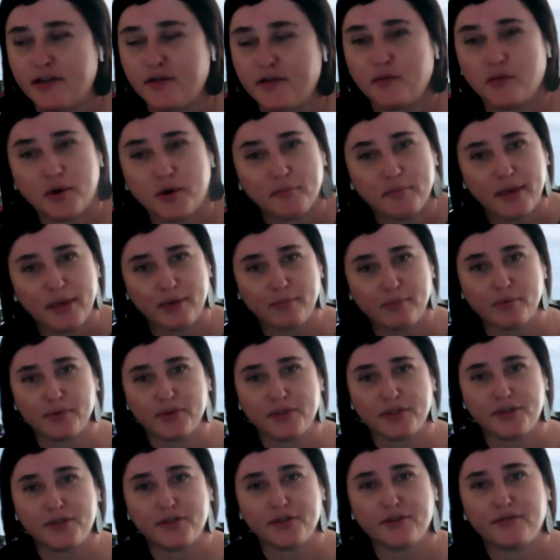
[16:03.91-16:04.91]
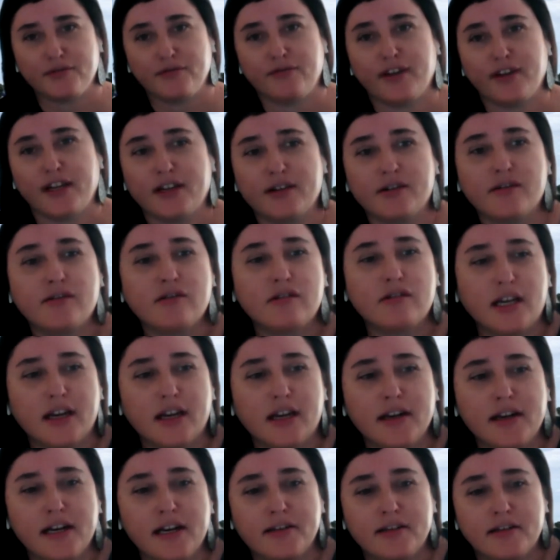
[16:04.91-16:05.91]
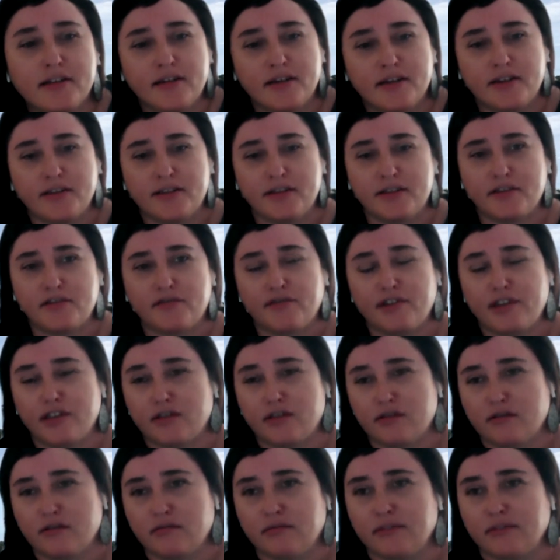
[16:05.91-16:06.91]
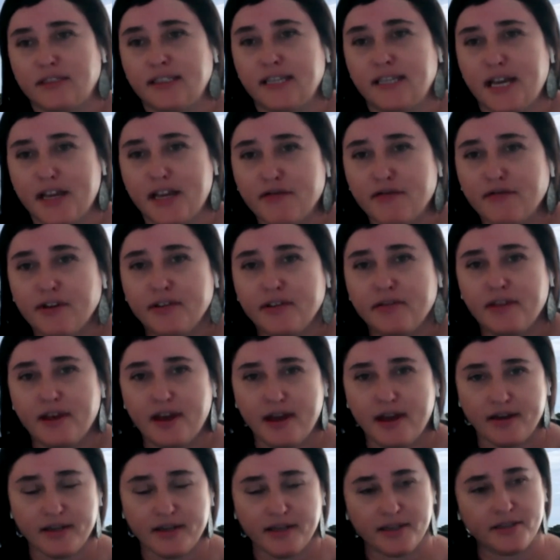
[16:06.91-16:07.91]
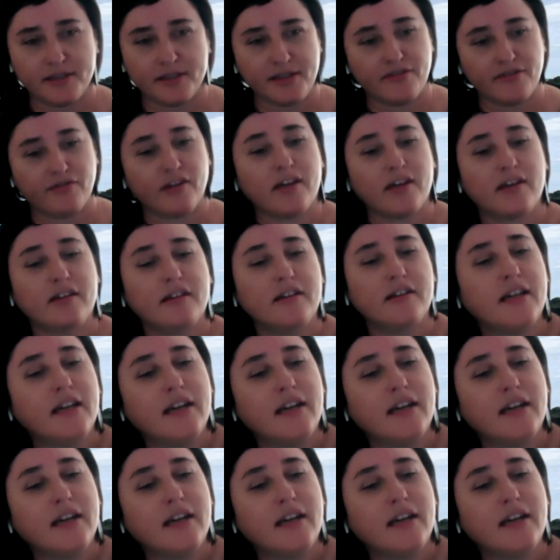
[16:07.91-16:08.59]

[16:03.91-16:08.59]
you want people to feel connected and to feel safe in that endeavor.